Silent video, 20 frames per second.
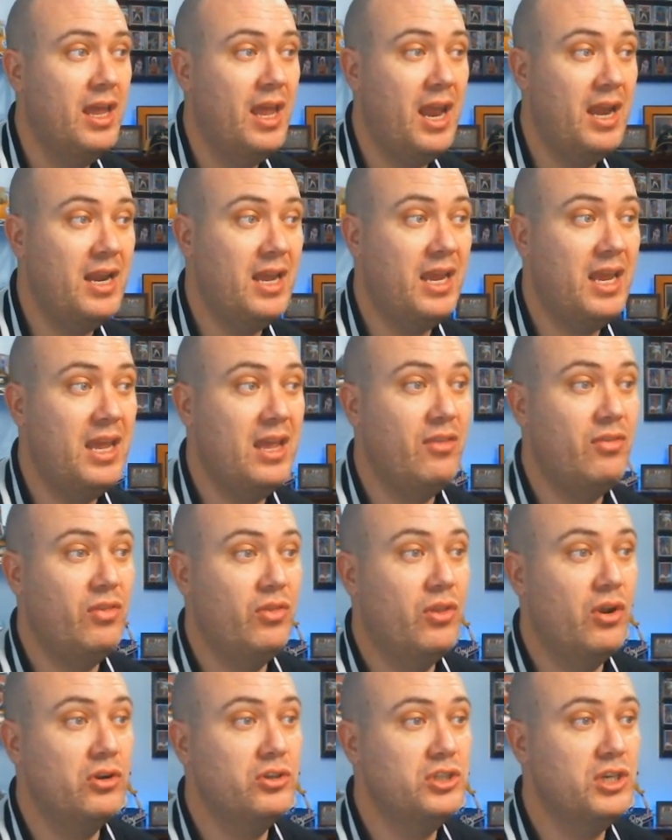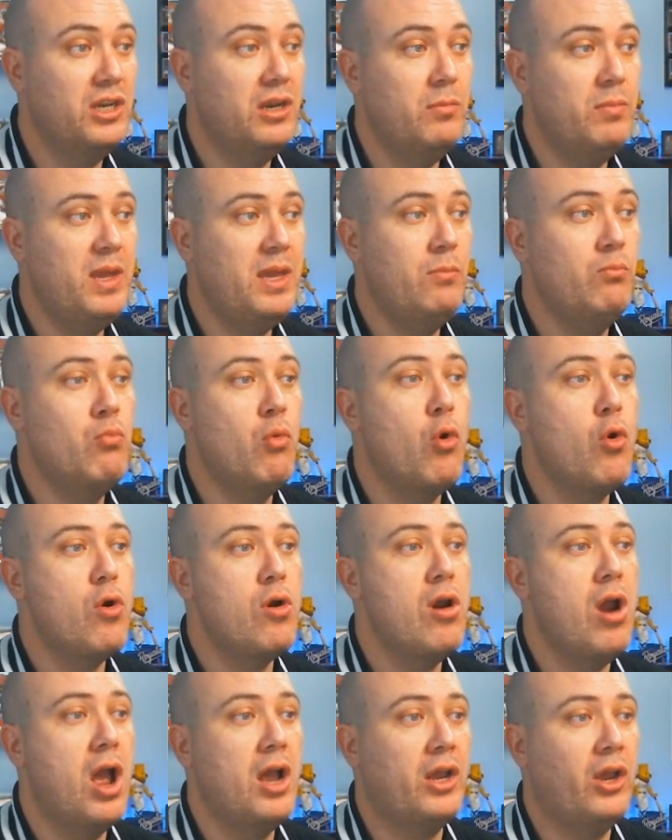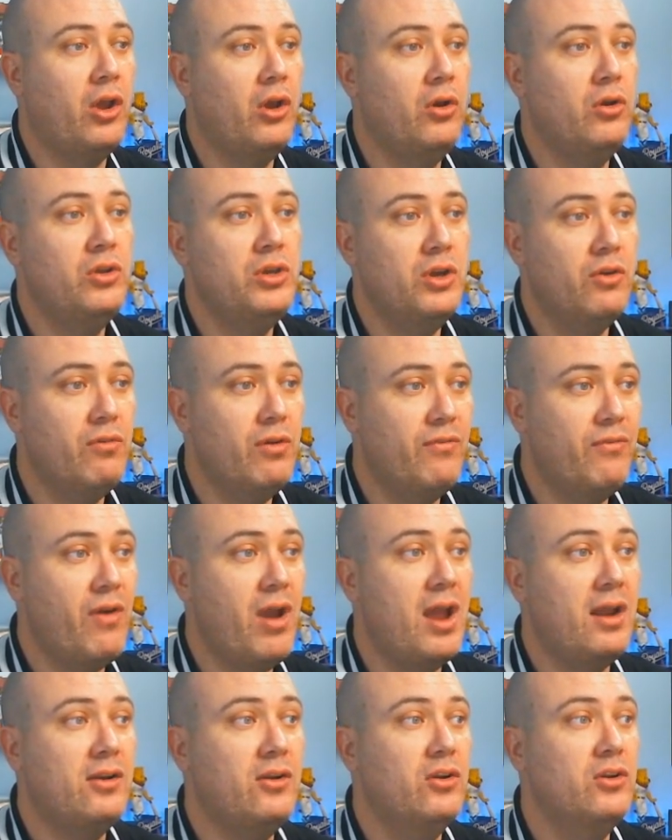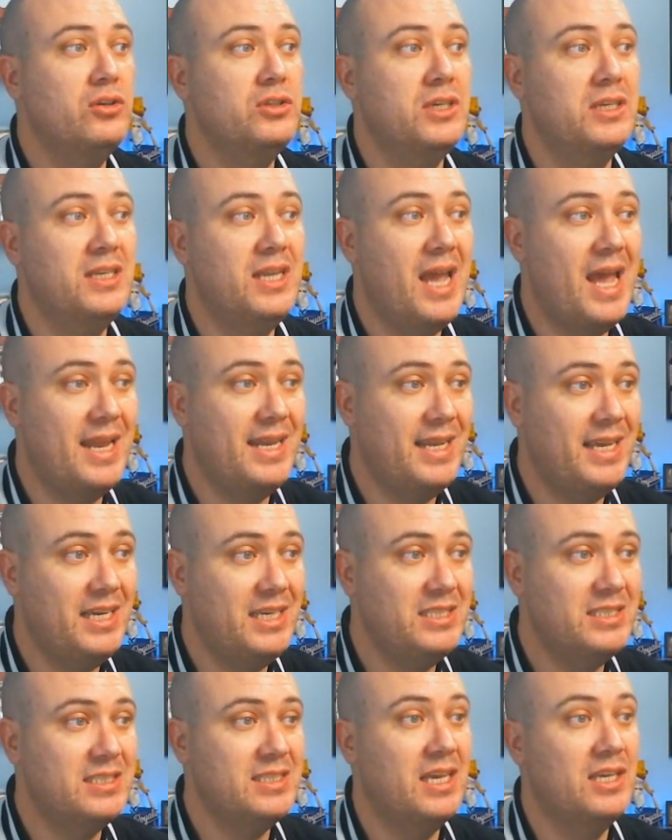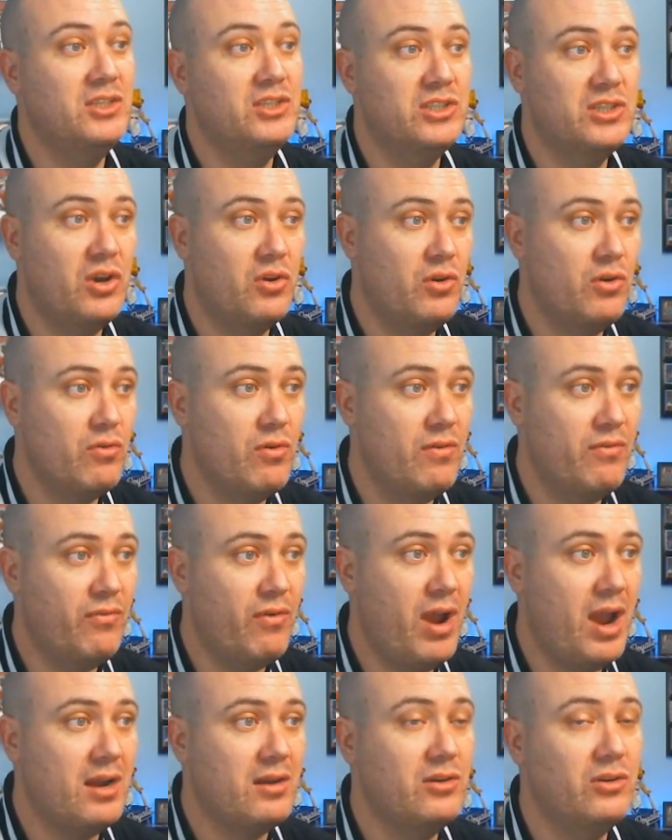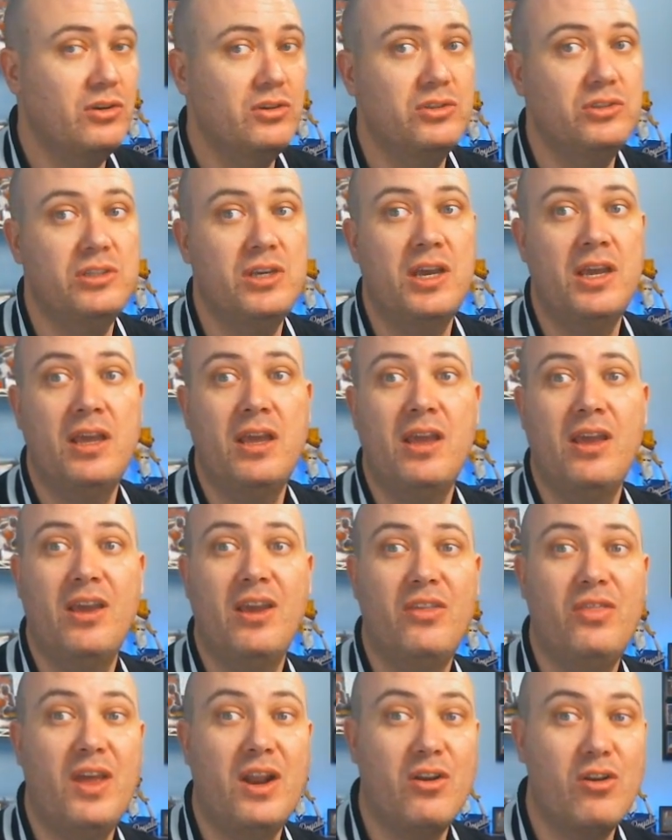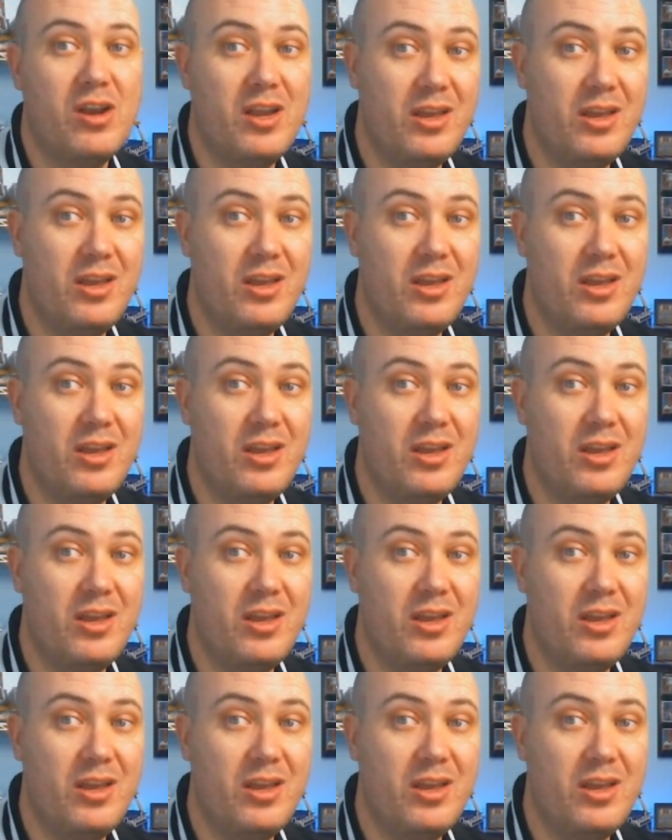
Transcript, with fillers: And again, there's going to be more Acuña refractors and Tatis and Soto refractors that are